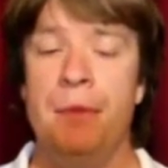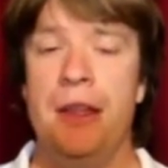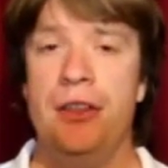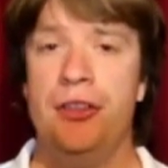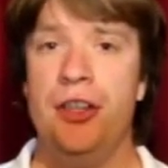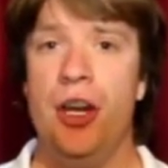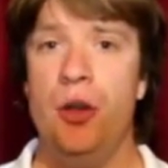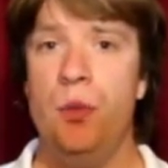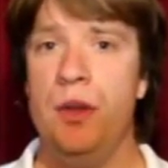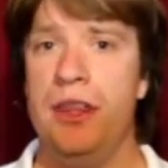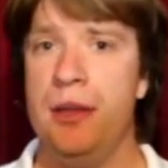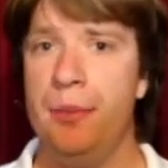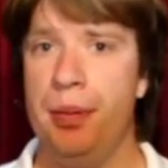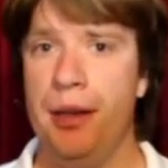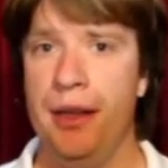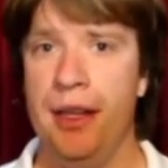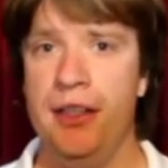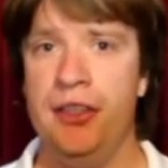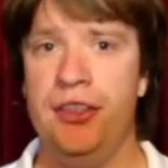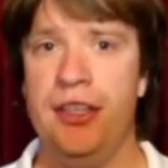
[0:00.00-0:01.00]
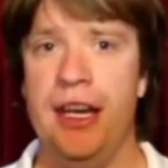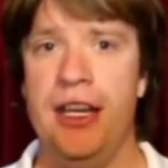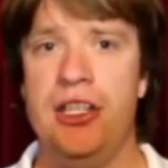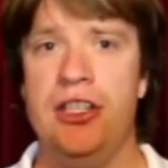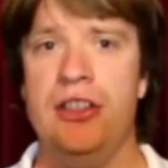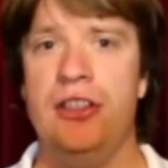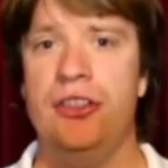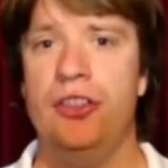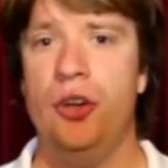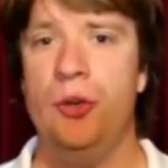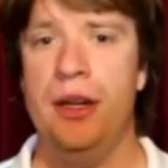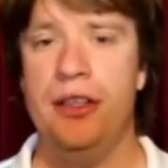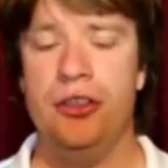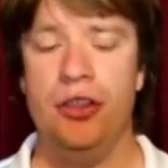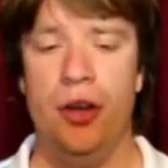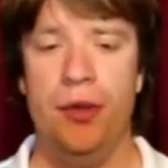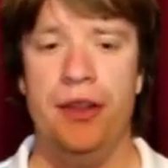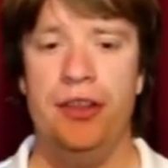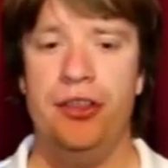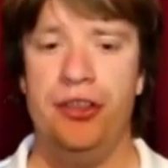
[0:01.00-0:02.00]
So with the police station, it's always
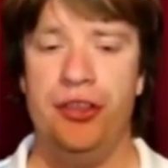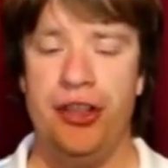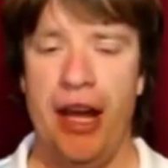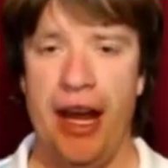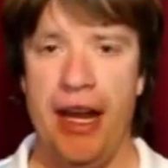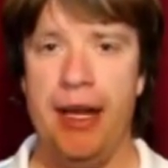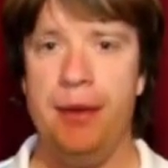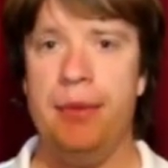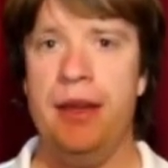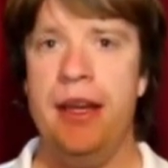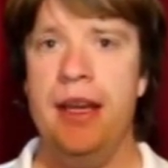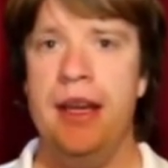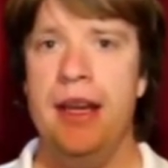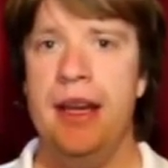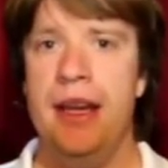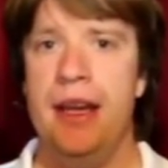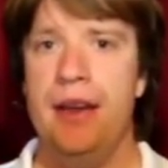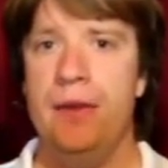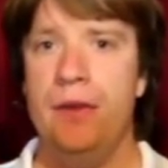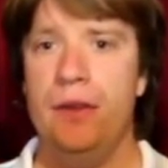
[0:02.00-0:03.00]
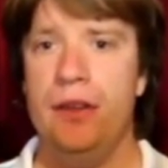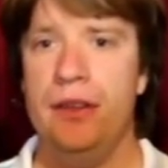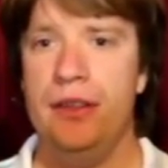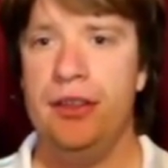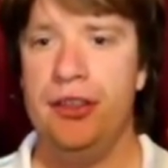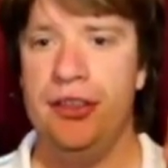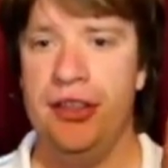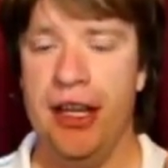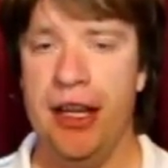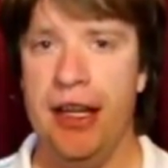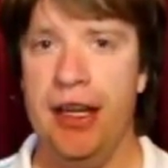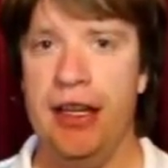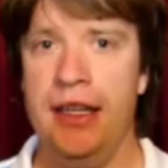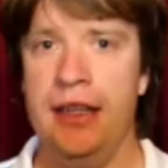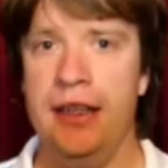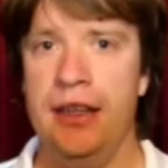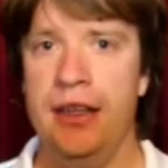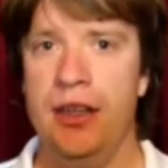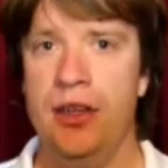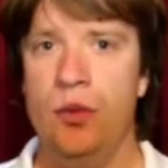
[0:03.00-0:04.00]
got the same
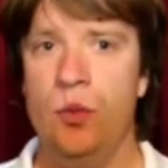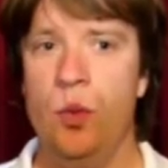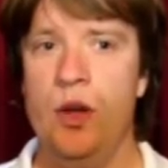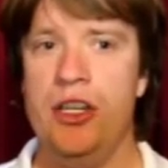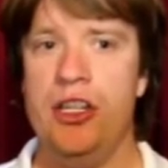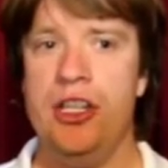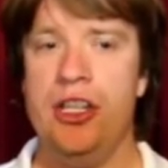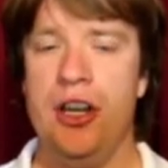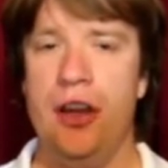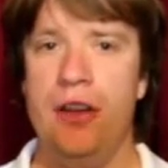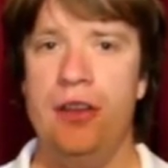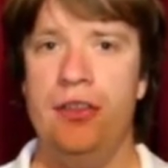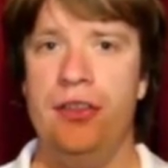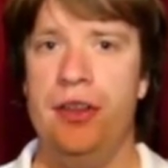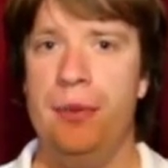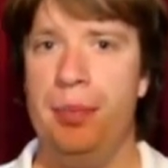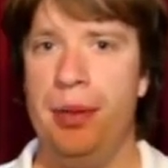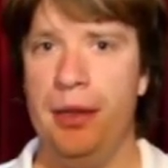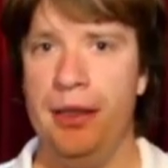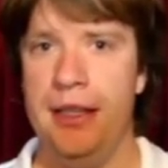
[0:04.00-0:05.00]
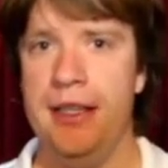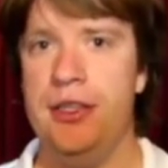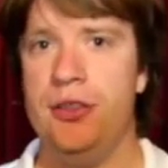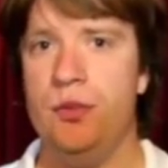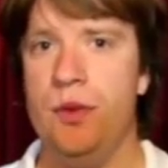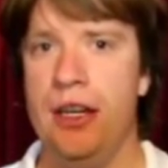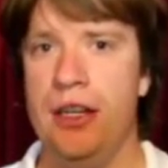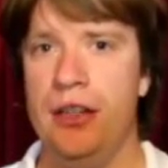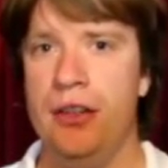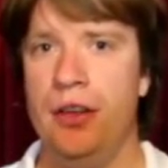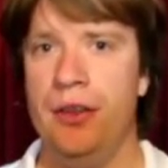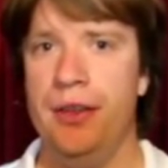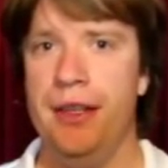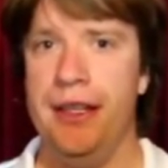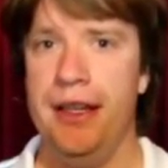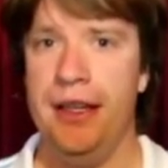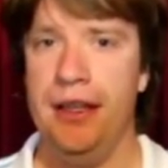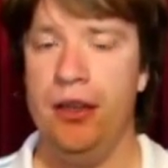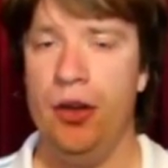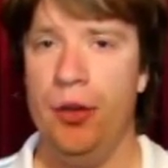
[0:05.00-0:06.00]
scene, which shows the police written on
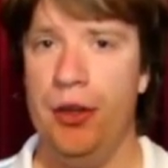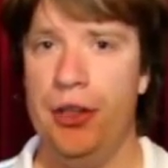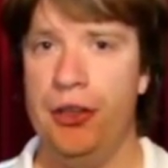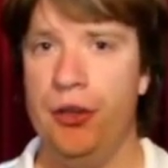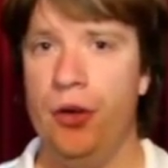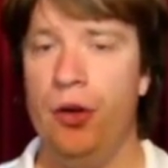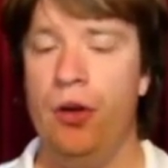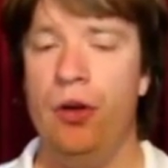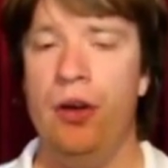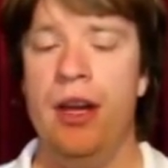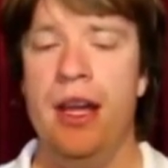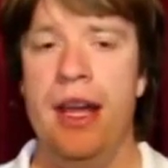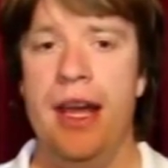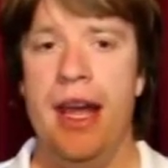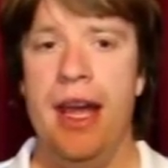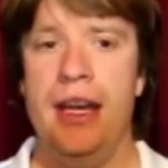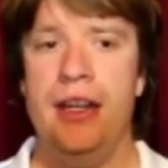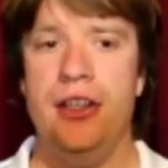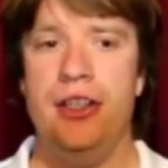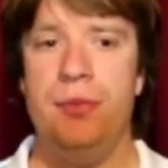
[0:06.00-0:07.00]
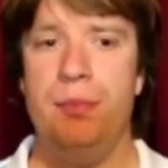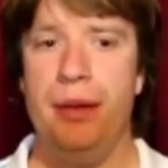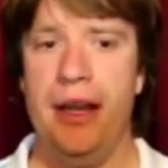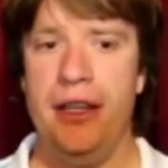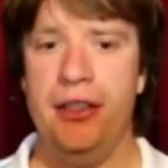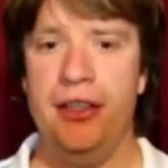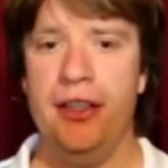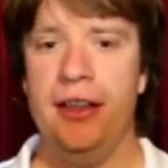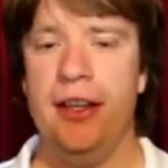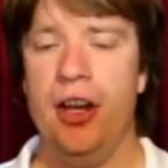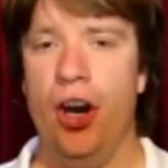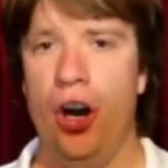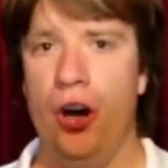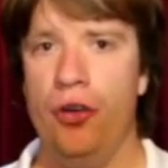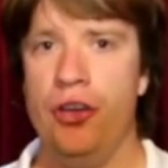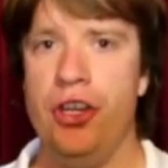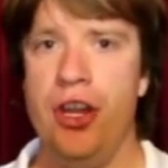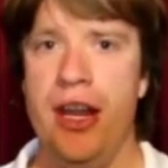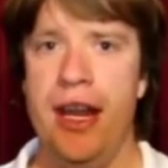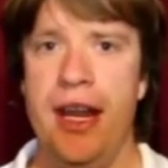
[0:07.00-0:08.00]
the door, and it's basically
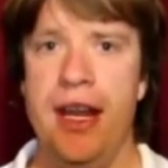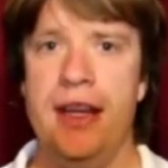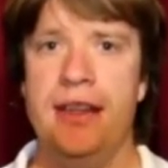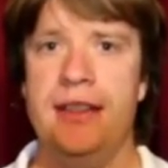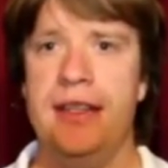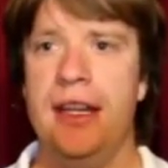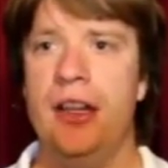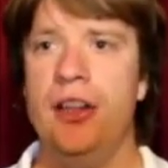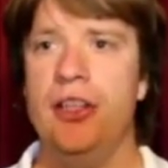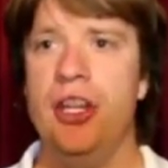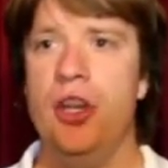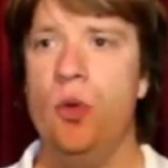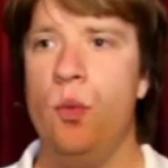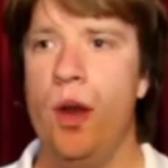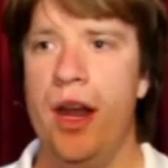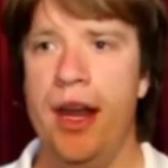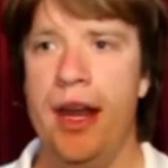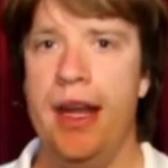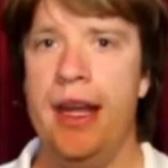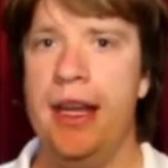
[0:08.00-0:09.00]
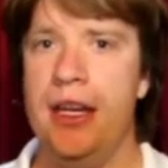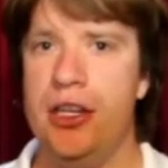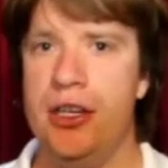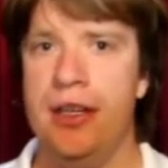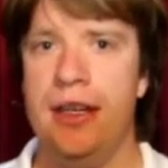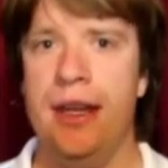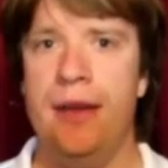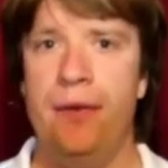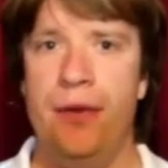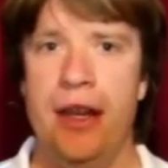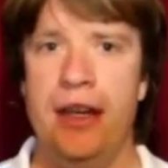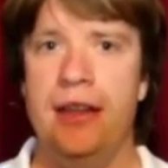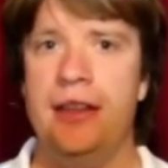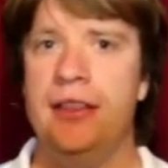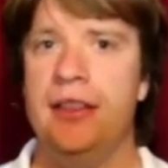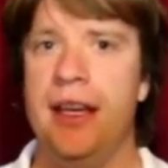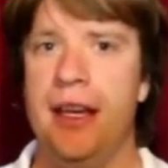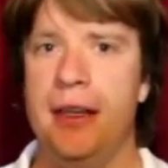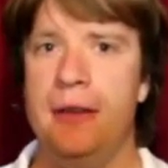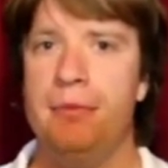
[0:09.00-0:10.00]
holding your hand, telling you where each event
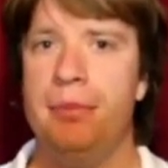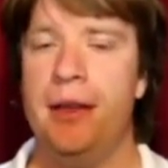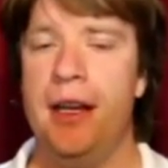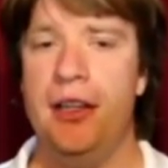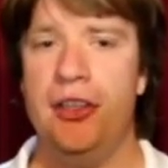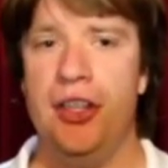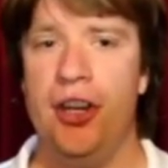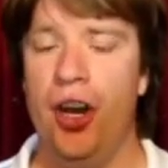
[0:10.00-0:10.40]
is taking place.